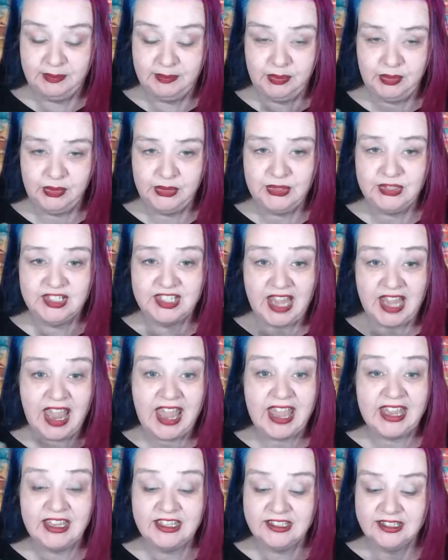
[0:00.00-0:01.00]
blue
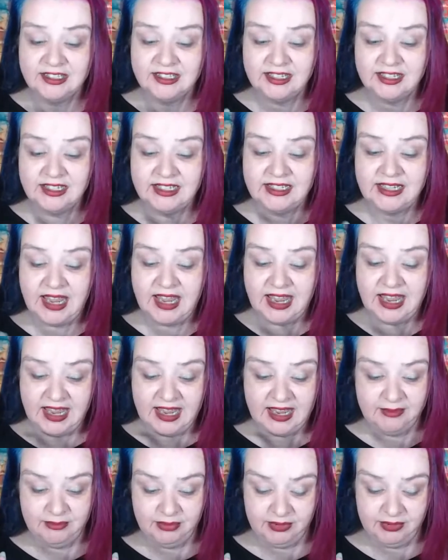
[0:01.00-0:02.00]
skies, sunny
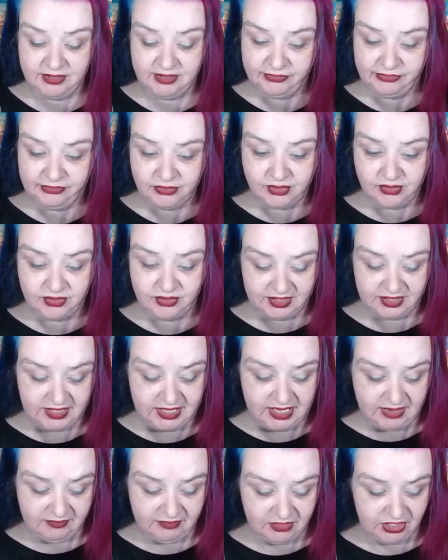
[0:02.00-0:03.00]
day, but the frost
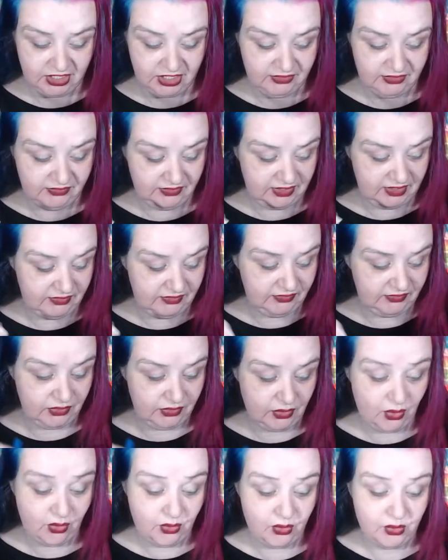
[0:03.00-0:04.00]
never shifted for
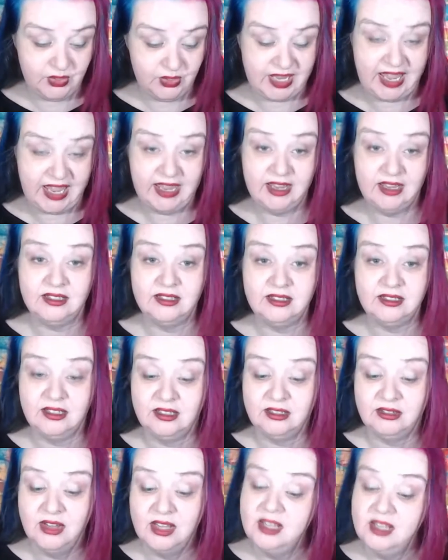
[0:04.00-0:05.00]
the whole day.
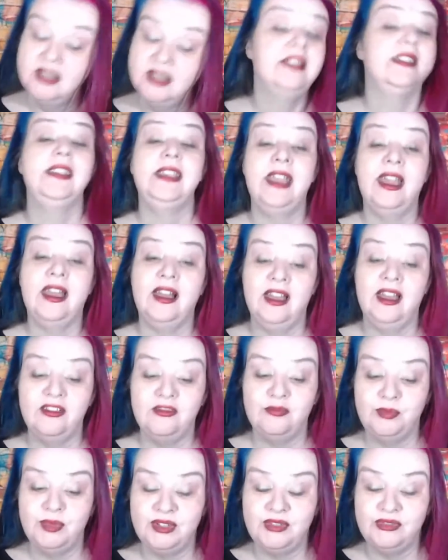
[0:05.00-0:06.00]
So, yeah,
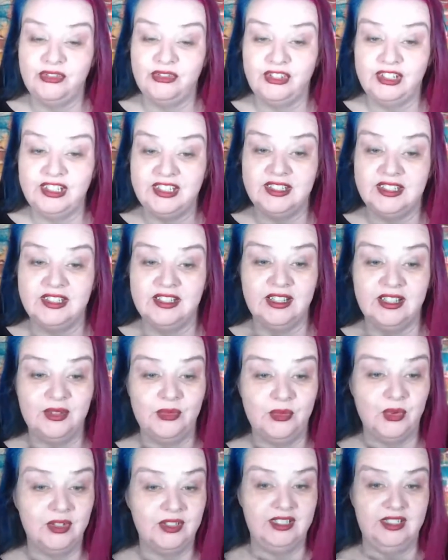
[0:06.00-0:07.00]
I've been freezing
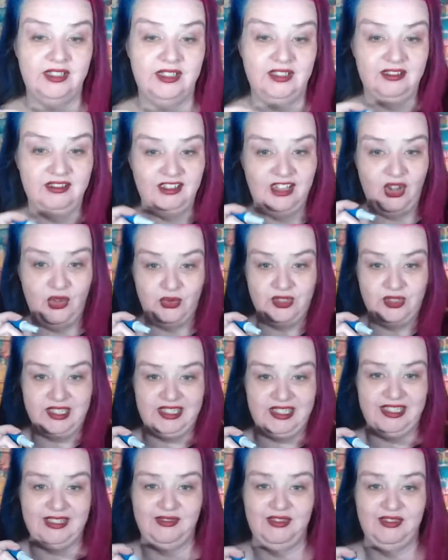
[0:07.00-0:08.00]
and wanted long
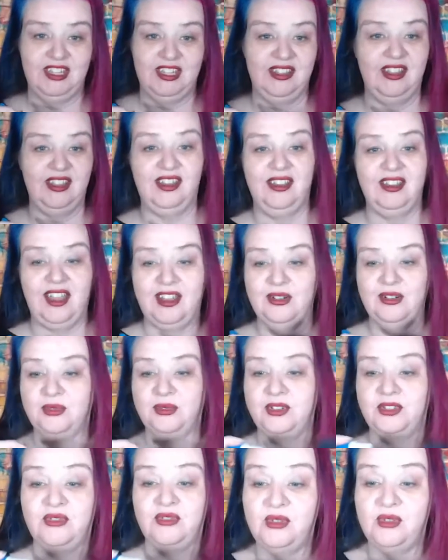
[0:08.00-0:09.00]
sleeves, and then I
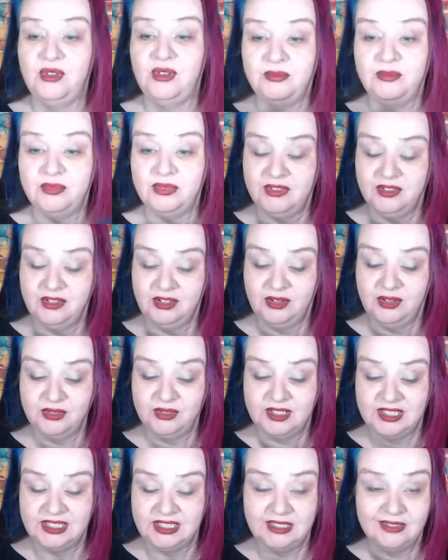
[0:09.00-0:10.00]
always roll up the long
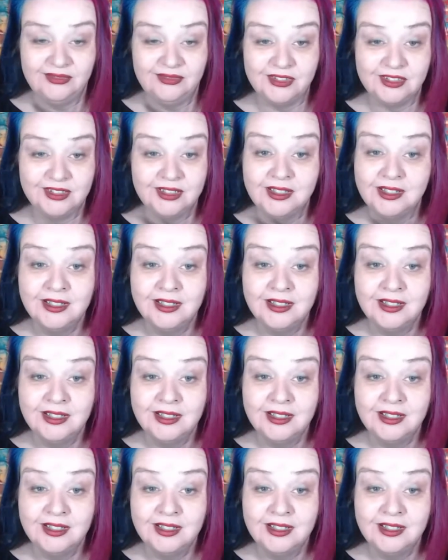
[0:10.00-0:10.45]
sleeves